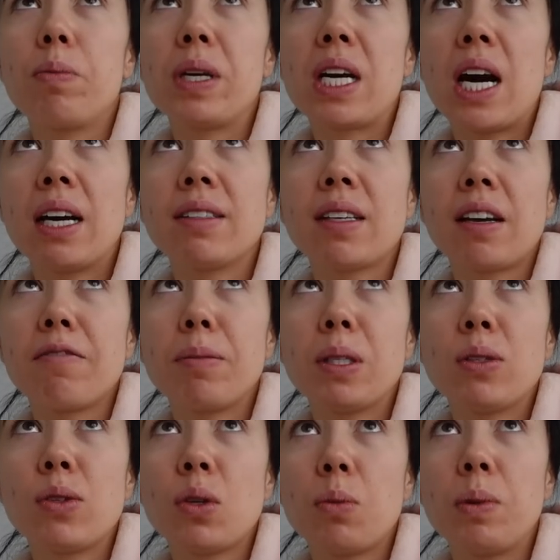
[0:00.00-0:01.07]
because I've
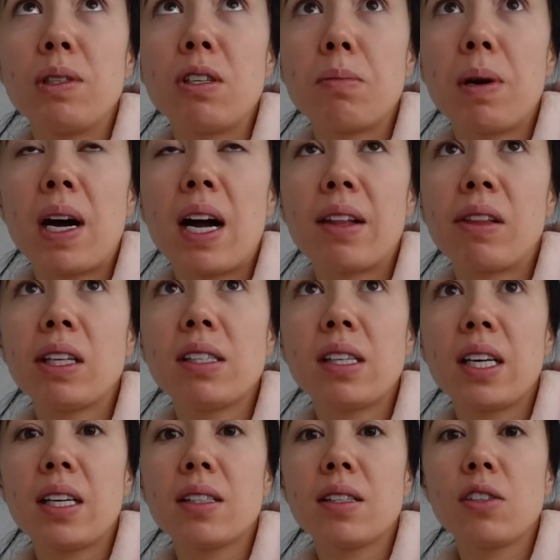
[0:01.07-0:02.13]
been so busy behind the
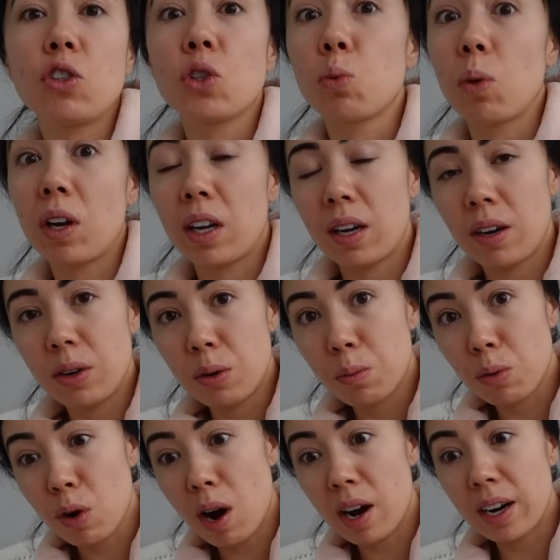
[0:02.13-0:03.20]
scenes and just working on new
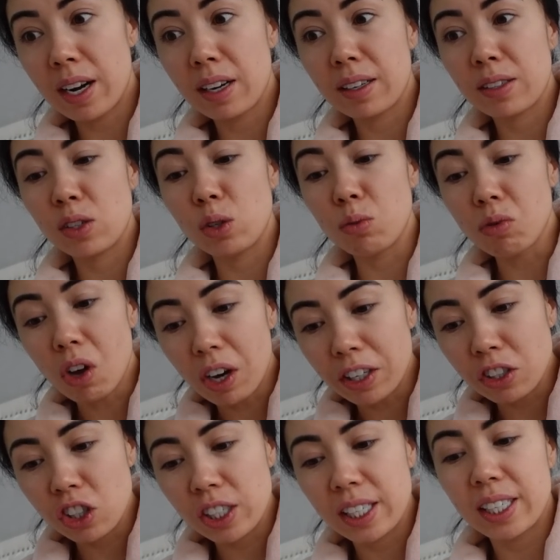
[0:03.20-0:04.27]
products, new
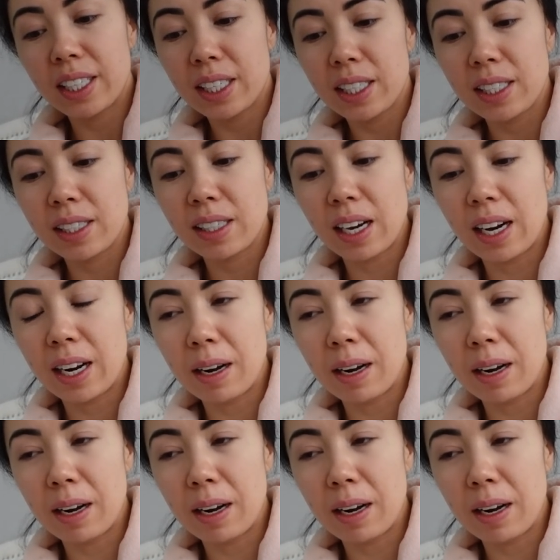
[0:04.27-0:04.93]
launches,